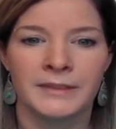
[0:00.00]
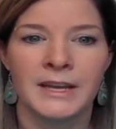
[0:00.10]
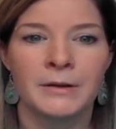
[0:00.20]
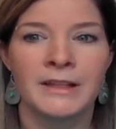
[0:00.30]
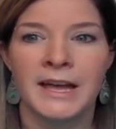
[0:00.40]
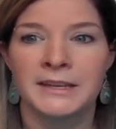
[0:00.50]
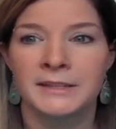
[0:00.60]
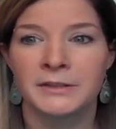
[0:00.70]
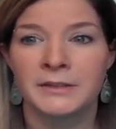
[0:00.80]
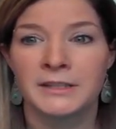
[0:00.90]
Now I'll add a
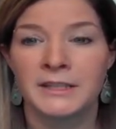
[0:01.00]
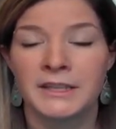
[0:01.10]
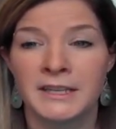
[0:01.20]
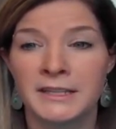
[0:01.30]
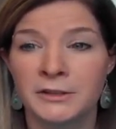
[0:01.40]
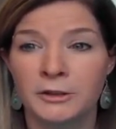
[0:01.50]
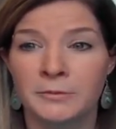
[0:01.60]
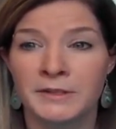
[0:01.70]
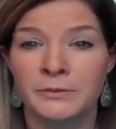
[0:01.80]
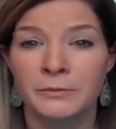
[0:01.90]
student to this
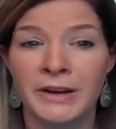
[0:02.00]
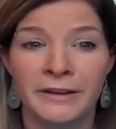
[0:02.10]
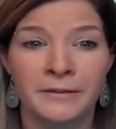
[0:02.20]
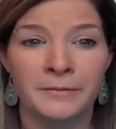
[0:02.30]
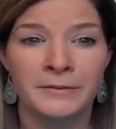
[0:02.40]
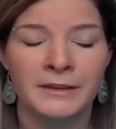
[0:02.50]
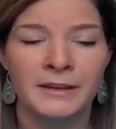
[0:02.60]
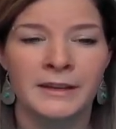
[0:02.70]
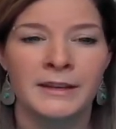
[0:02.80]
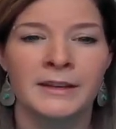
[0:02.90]
group as well.
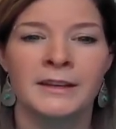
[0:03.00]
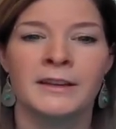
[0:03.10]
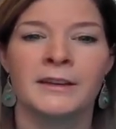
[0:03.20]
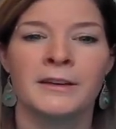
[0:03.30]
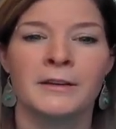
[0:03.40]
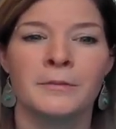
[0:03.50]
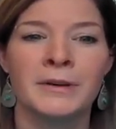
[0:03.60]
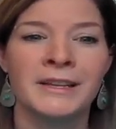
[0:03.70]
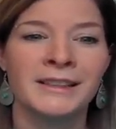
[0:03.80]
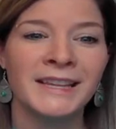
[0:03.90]

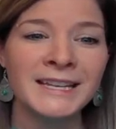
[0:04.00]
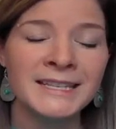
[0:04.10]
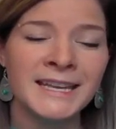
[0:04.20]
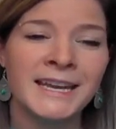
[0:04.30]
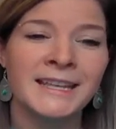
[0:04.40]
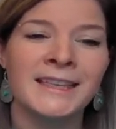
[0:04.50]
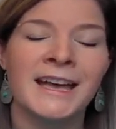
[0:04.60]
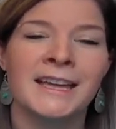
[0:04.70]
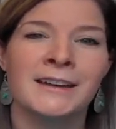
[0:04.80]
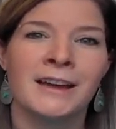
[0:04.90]
But let's say
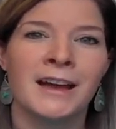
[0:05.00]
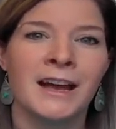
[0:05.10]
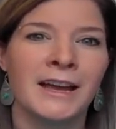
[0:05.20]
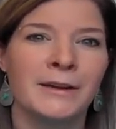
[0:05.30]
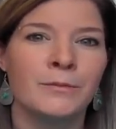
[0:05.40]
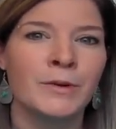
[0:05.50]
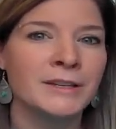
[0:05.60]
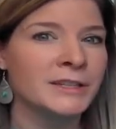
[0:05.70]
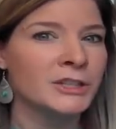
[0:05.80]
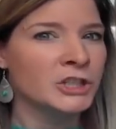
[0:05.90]
that I
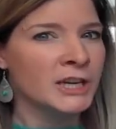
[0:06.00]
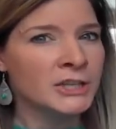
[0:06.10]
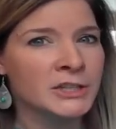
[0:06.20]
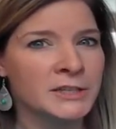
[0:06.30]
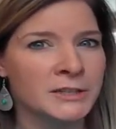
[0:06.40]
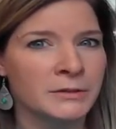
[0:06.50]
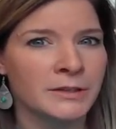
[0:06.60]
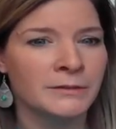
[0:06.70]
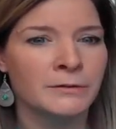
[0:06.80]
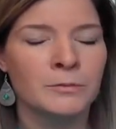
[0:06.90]
want to change a
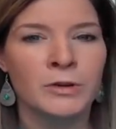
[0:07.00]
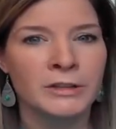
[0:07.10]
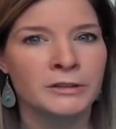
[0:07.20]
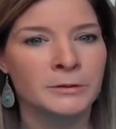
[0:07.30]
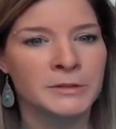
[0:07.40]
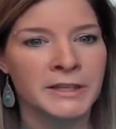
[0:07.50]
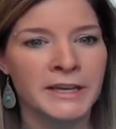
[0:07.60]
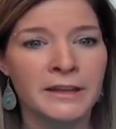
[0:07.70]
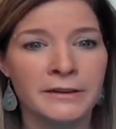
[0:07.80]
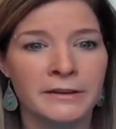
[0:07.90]
student from one group to
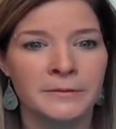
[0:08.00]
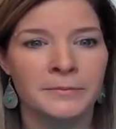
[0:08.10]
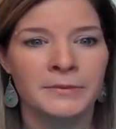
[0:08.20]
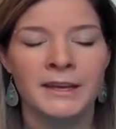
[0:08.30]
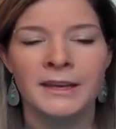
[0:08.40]
the other.